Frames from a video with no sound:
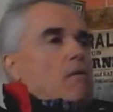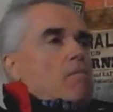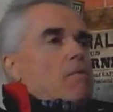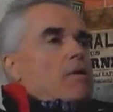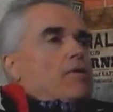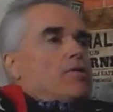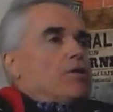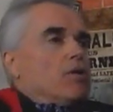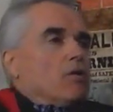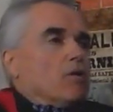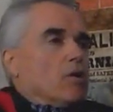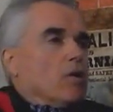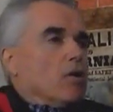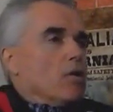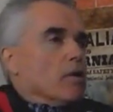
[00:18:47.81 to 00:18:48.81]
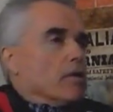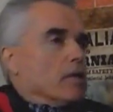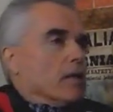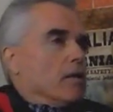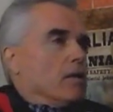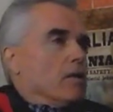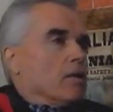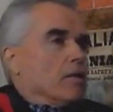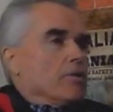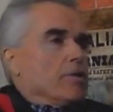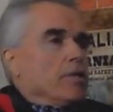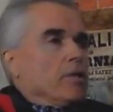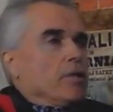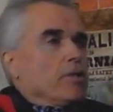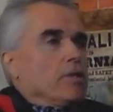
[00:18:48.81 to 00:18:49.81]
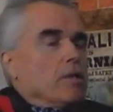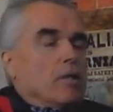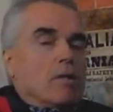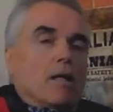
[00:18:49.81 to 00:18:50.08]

But it's so cold, you say, oh, geez, you know,